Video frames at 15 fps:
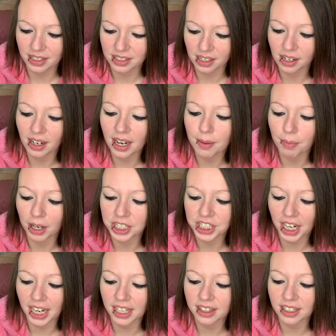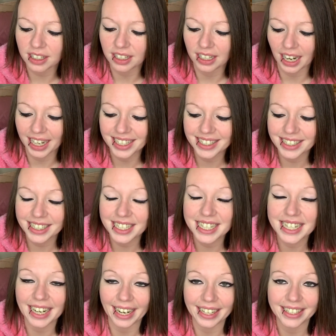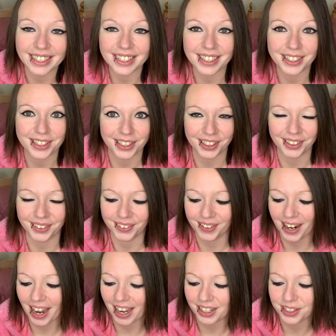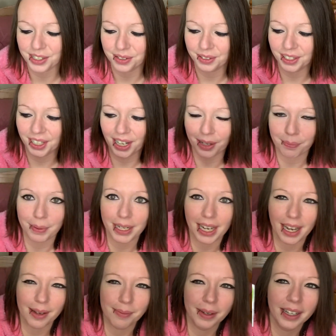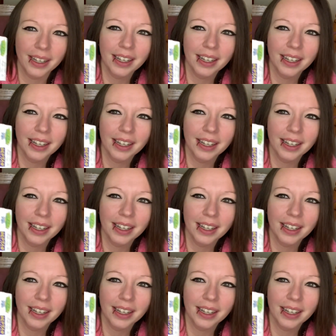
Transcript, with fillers: Sunday, March 8th, 1992 at 2 o'clock p.m.